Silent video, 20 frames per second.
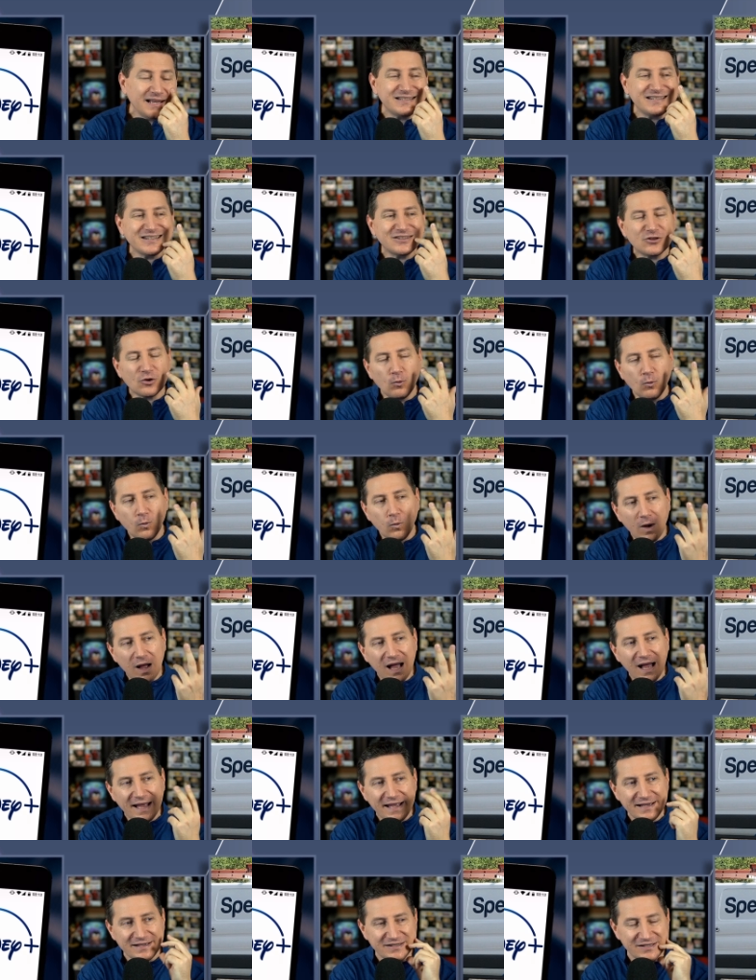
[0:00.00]
Is it the
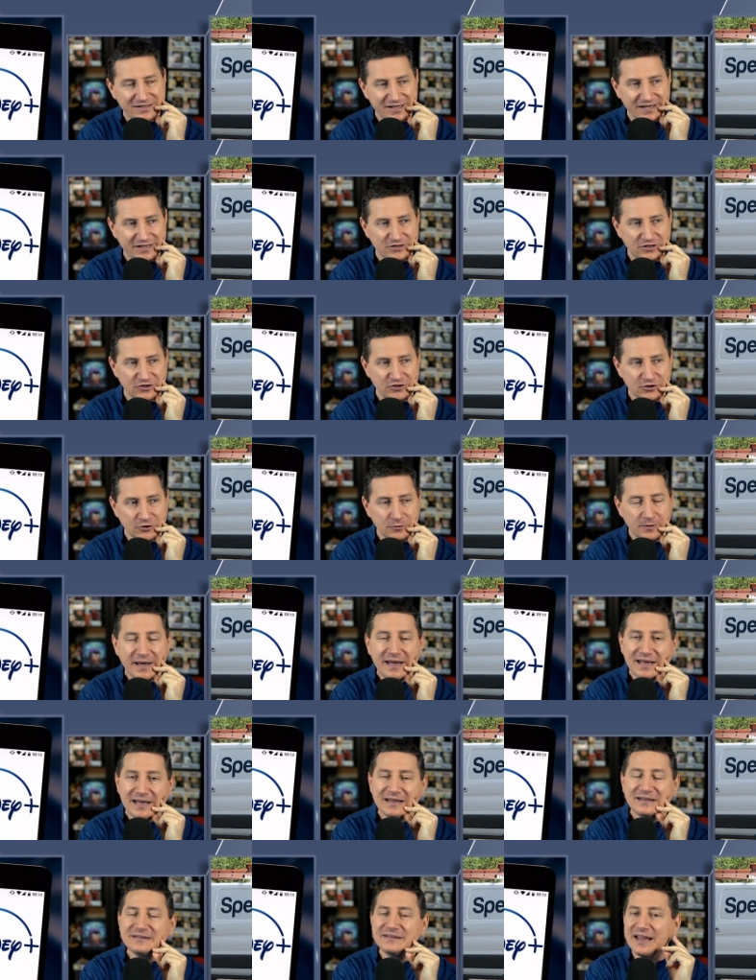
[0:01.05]
wise thing to do?
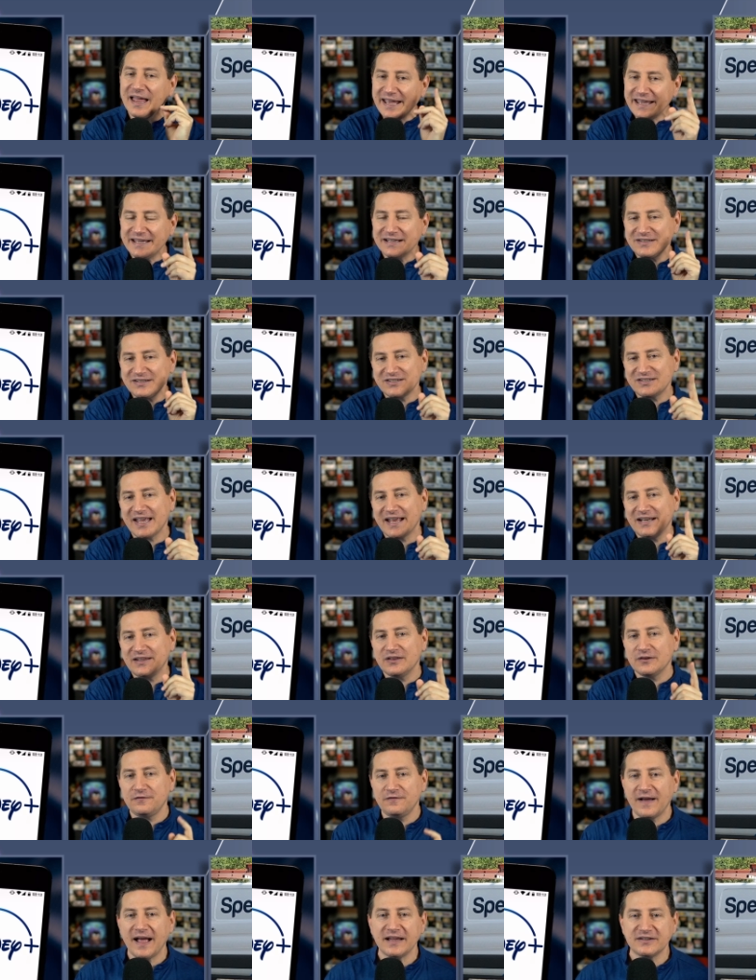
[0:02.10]
It, like it said
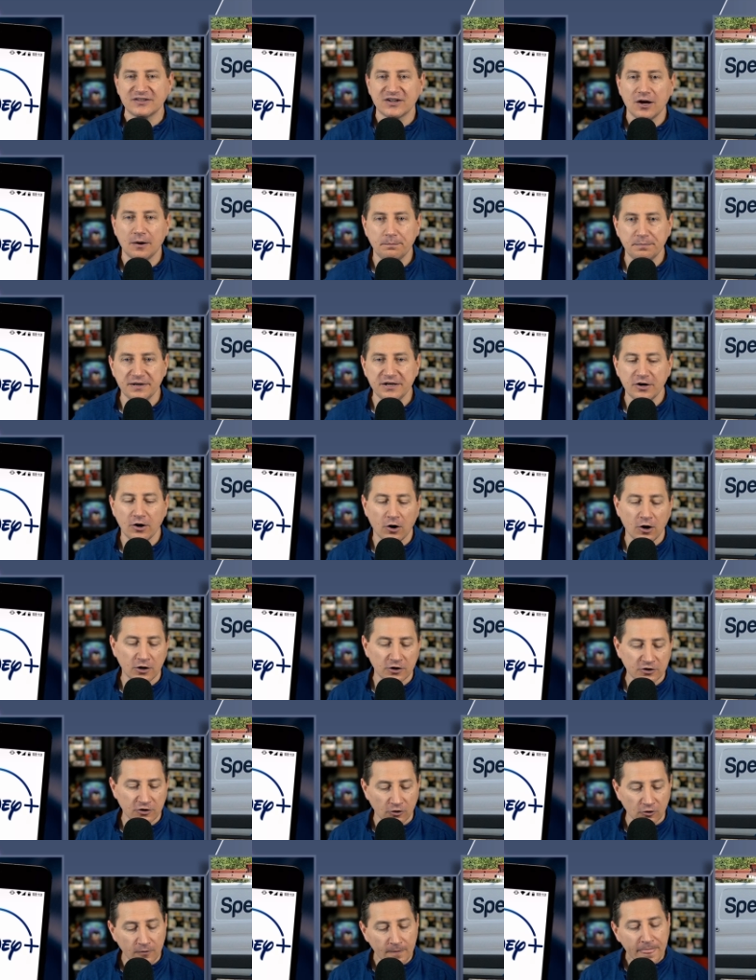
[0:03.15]
in the Fast Company
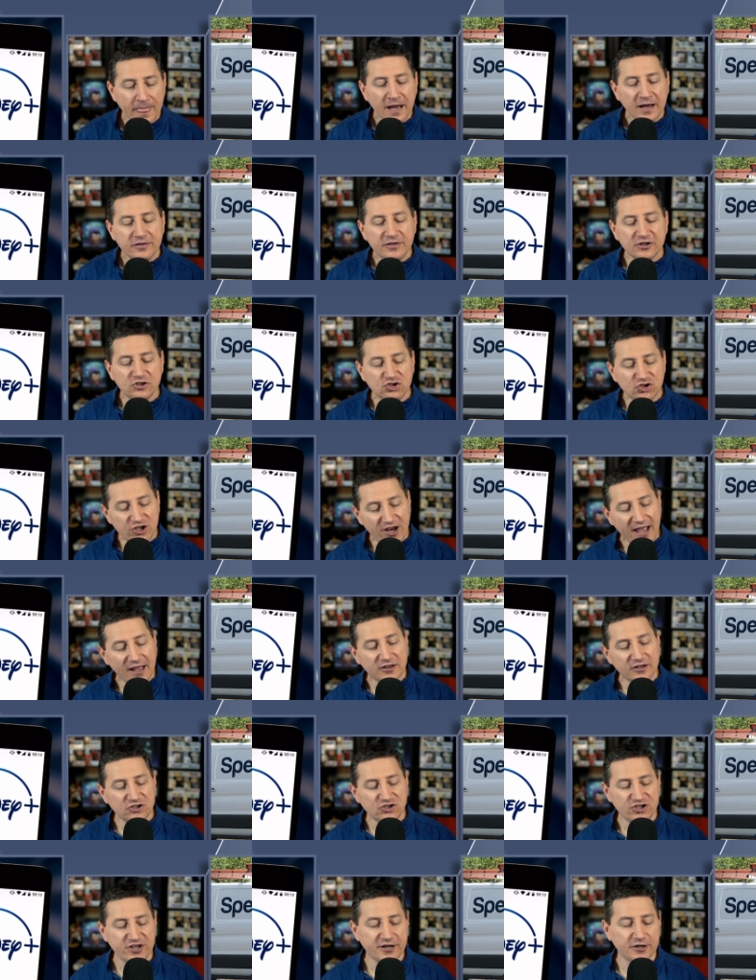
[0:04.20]
article, the
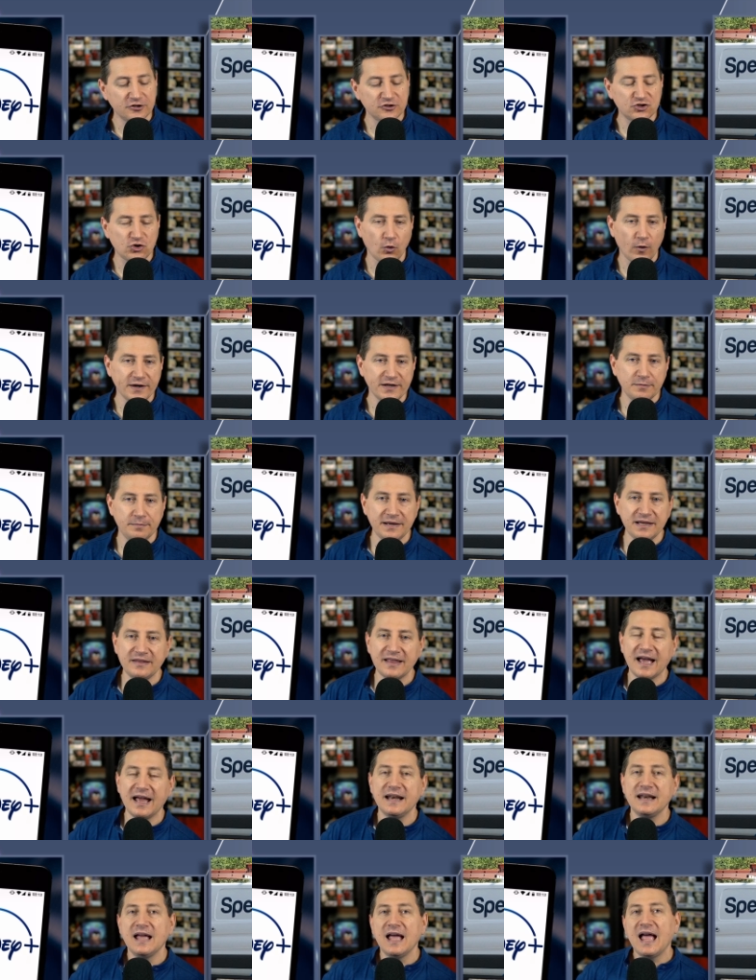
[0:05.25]
challenge here is going to be
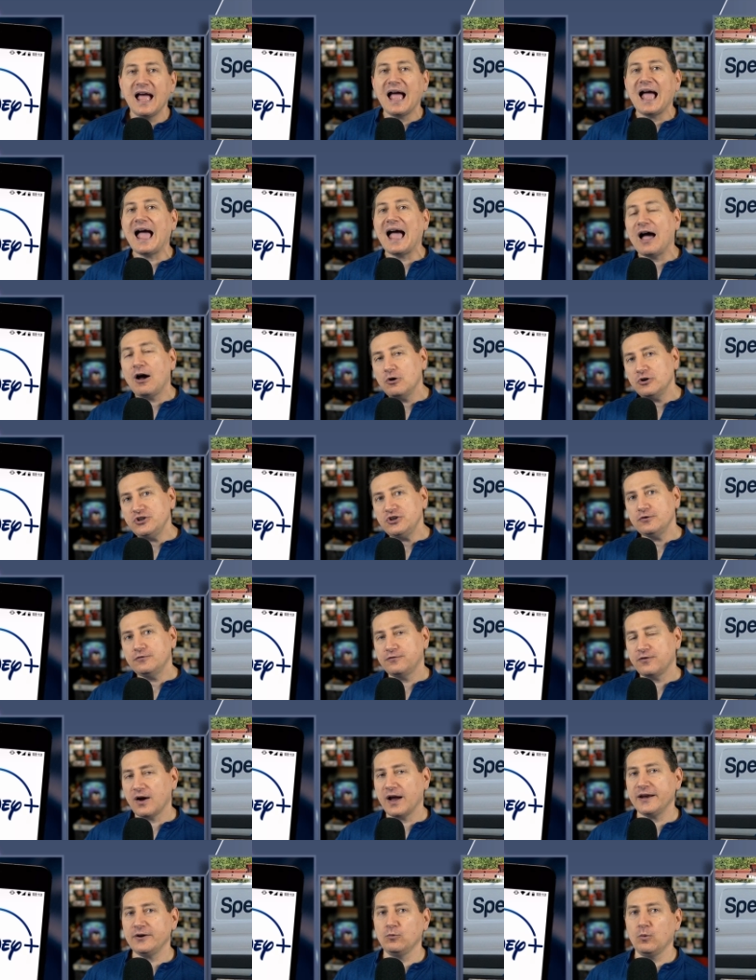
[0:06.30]
that how do you
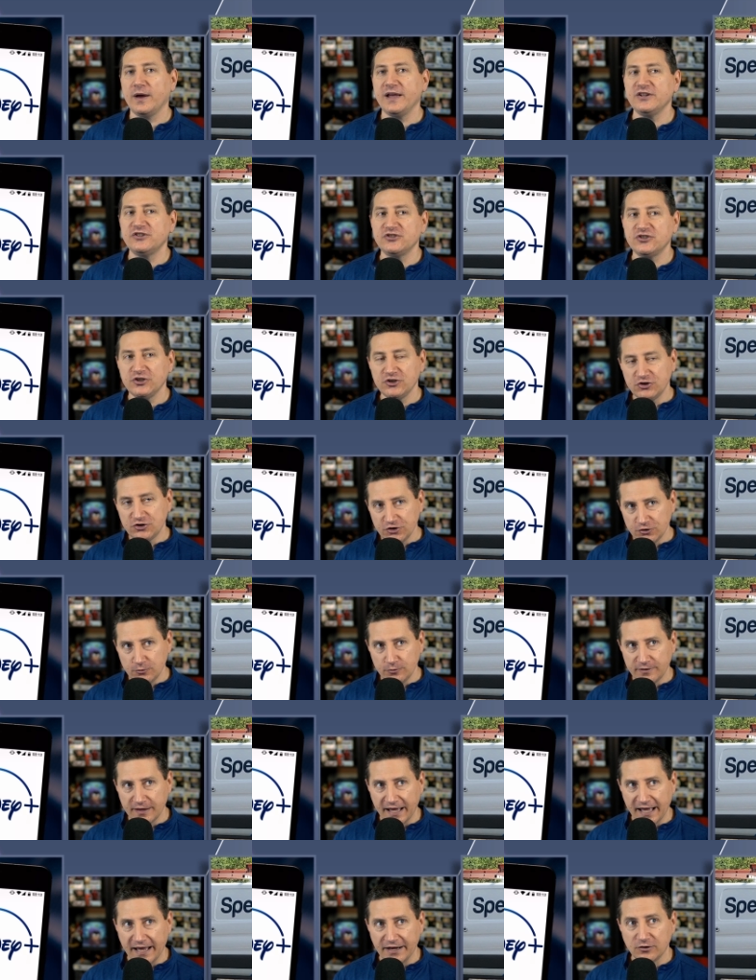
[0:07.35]
find ways to
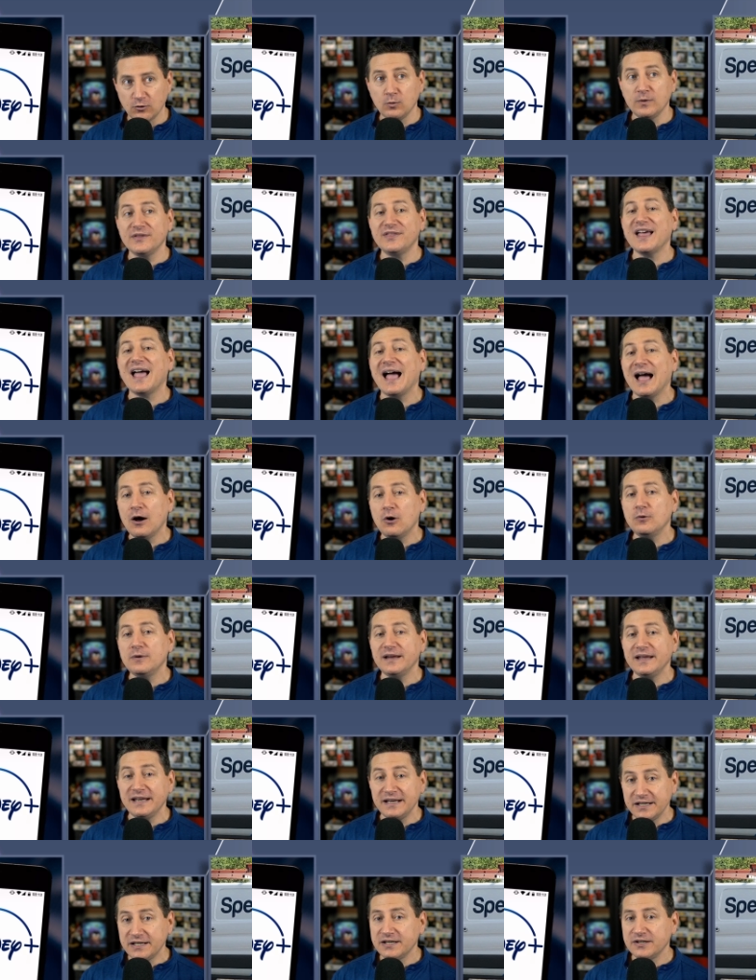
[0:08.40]
do that
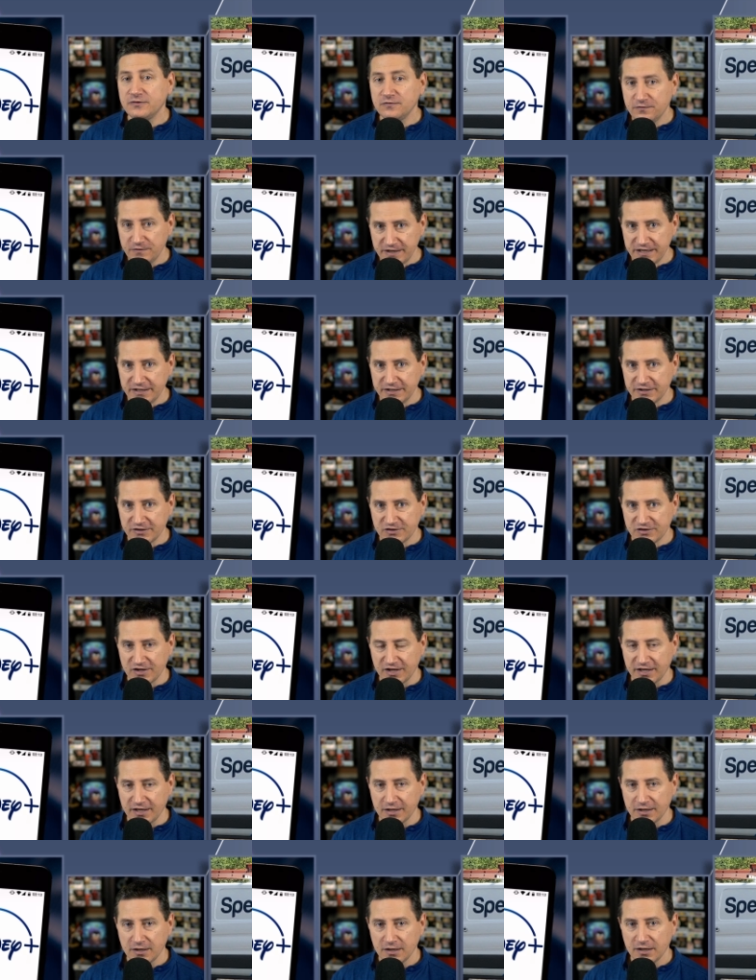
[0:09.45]
without
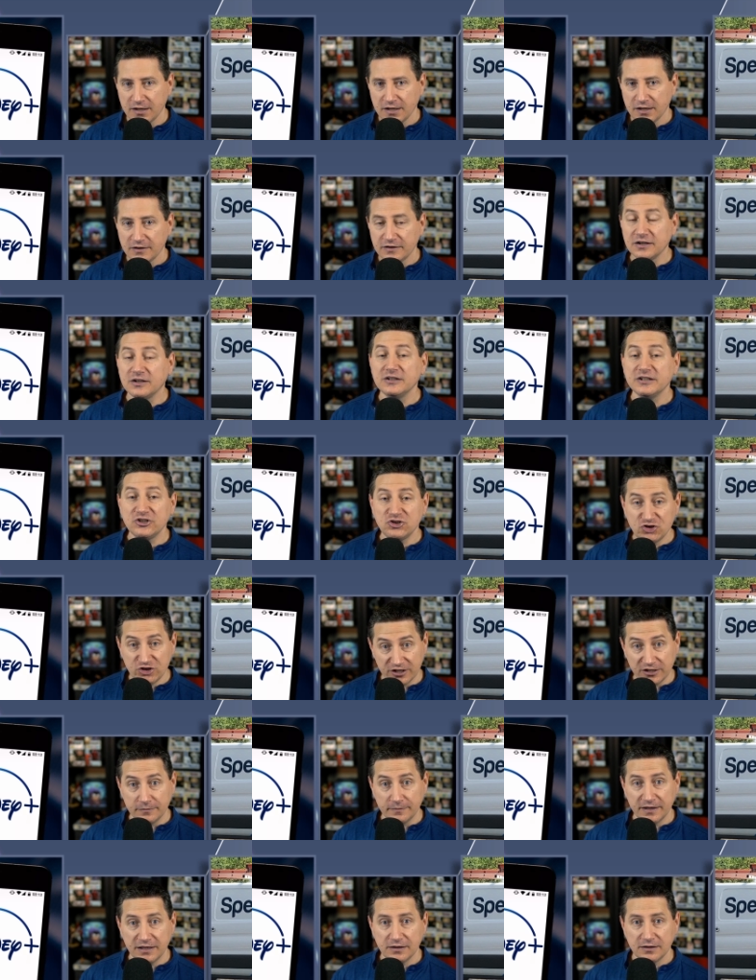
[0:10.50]
inconveniencing the
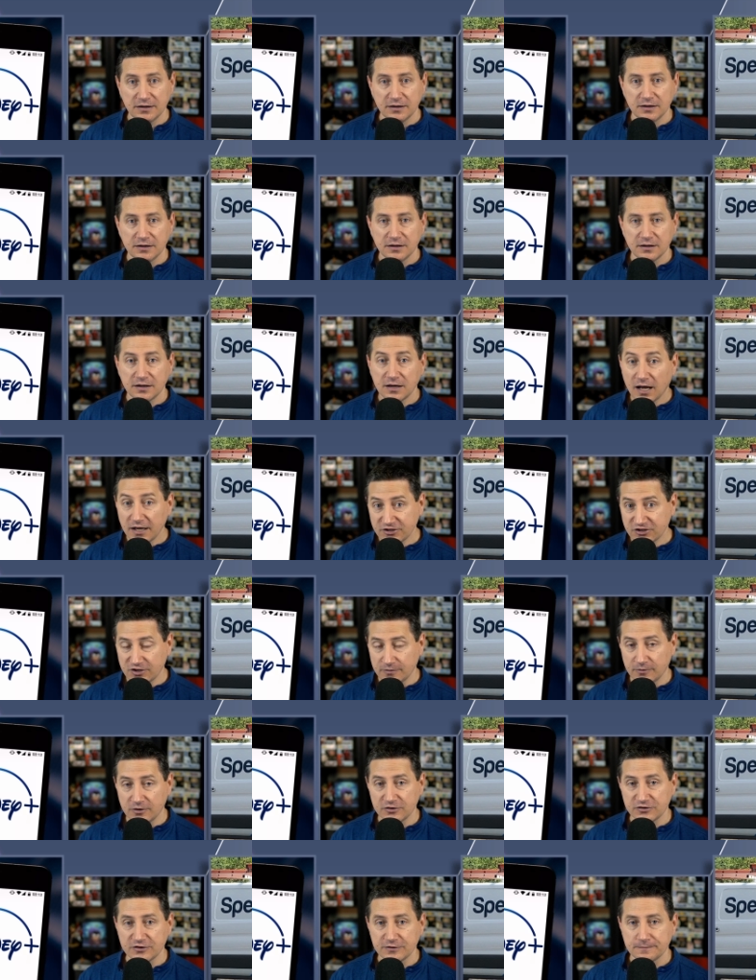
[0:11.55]
legitimate
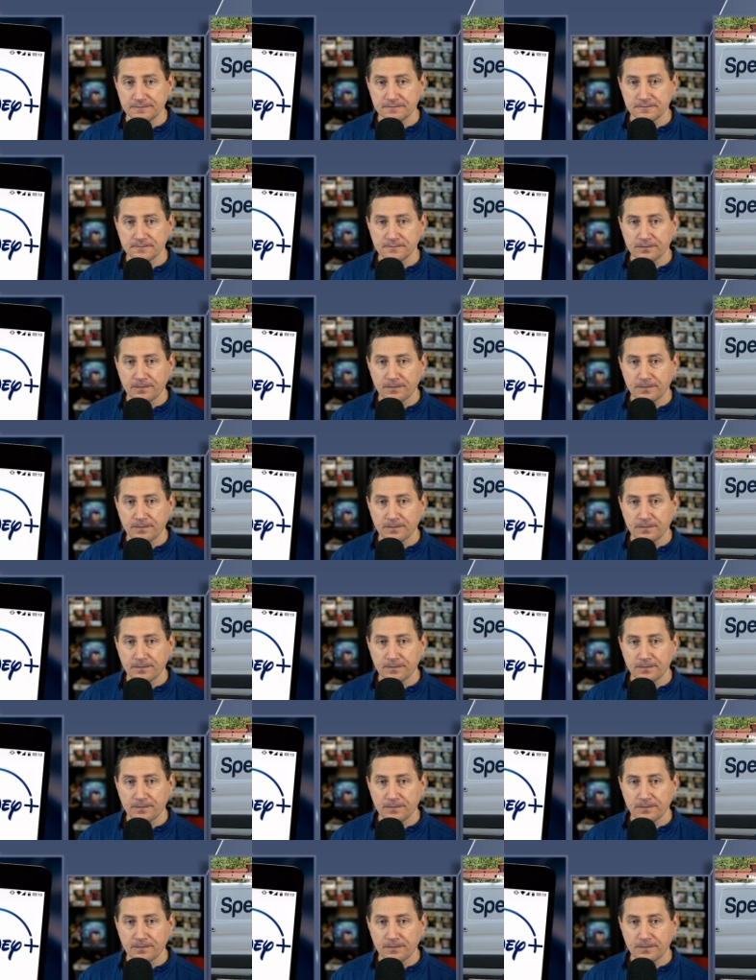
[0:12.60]
customers?